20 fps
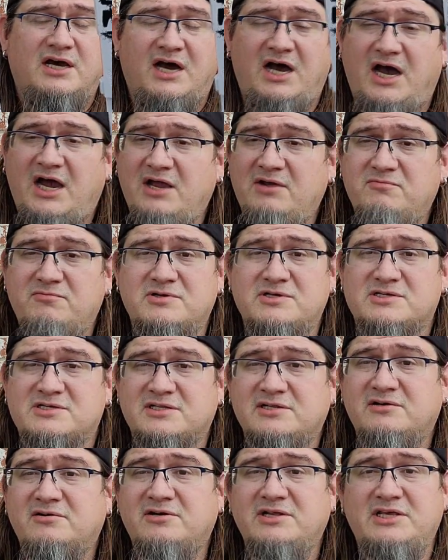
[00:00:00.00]
I
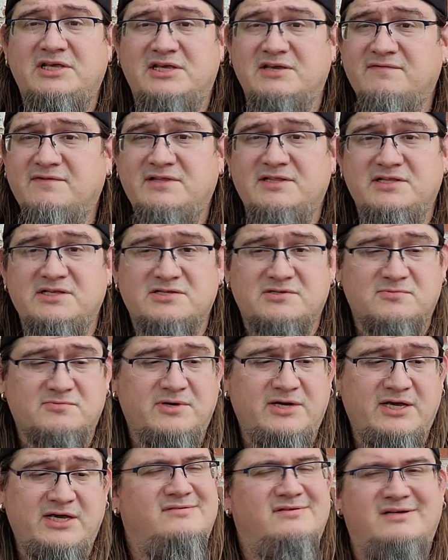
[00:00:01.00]
was literally giving these
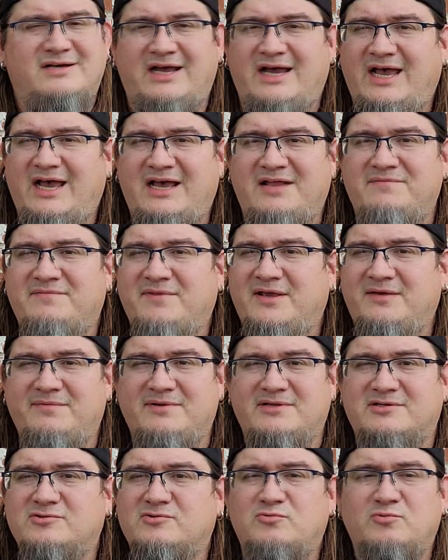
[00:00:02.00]
away. I had
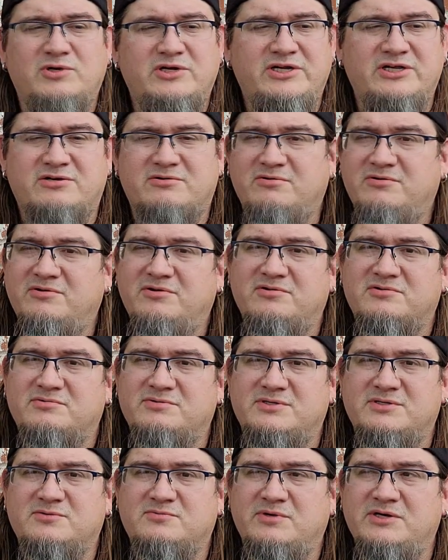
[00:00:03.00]
maybe 20 Kronos,
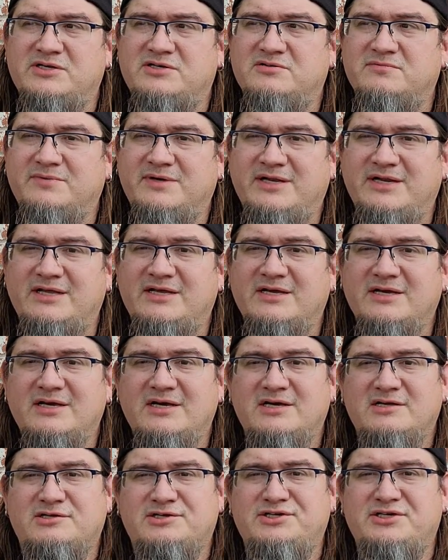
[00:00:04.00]
which is way too many.
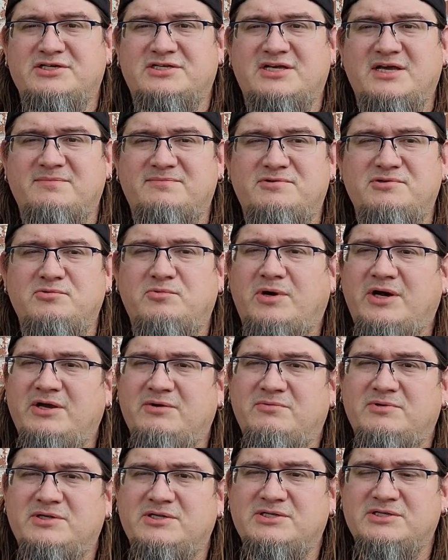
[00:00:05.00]
I just kept two
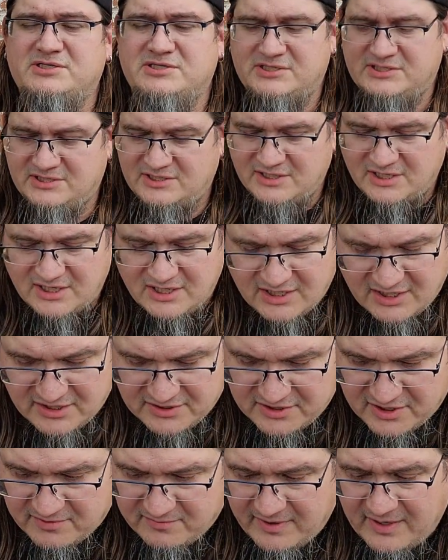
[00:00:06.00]
white ones.
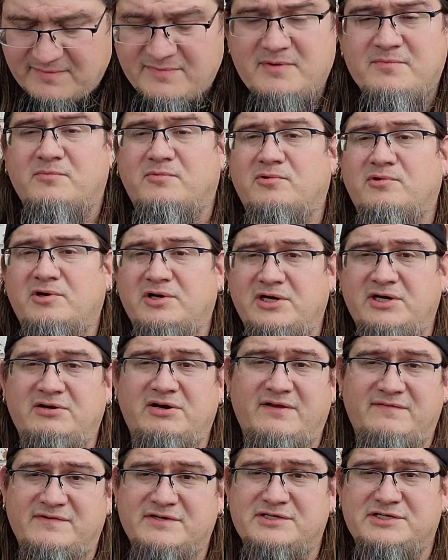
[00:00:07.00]
There might be more in
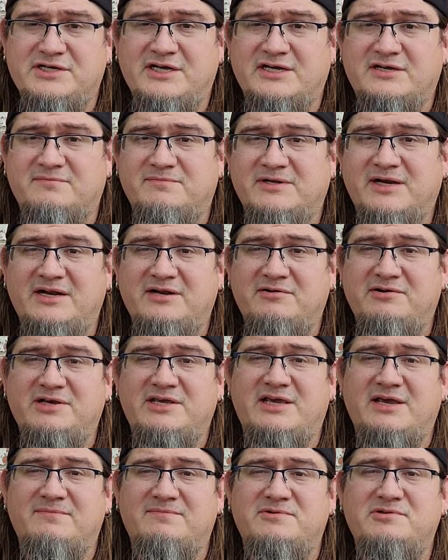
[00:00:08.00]
here, I have to check, but I know
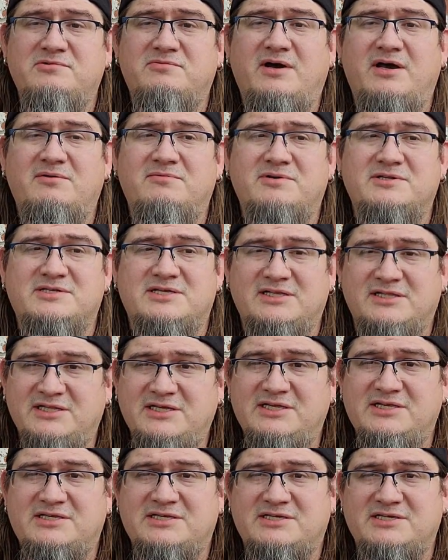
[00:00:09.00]
I kept two white ones at
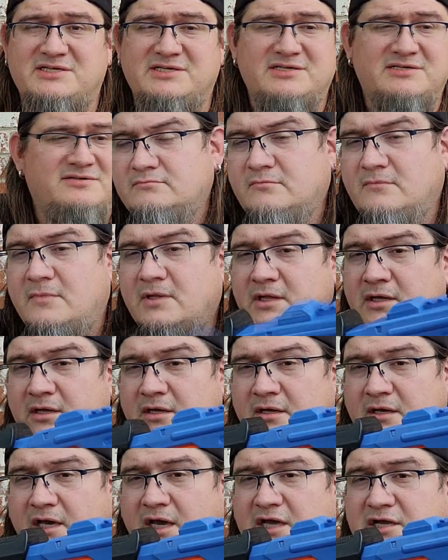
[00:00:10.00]
least.
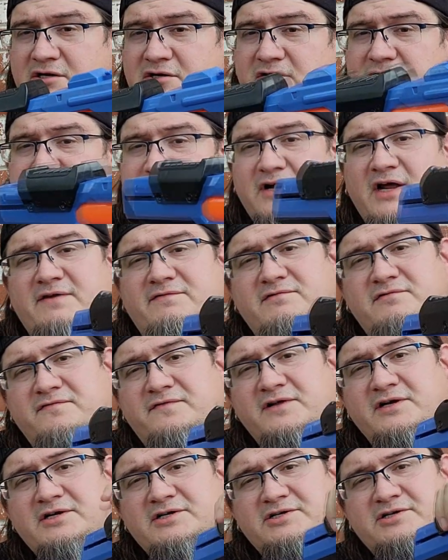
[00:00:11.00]
A Nerf Rival
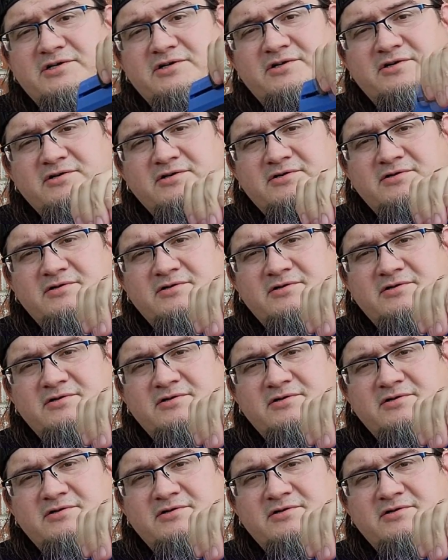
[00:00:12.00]
Finisher.